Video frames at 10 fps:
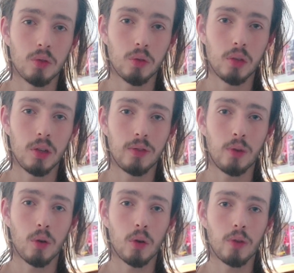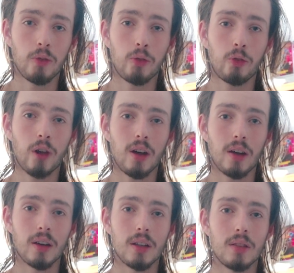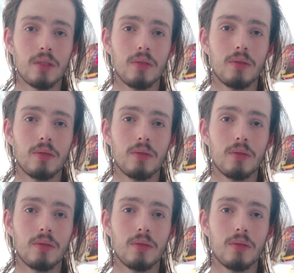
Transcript: 3, 4, 5.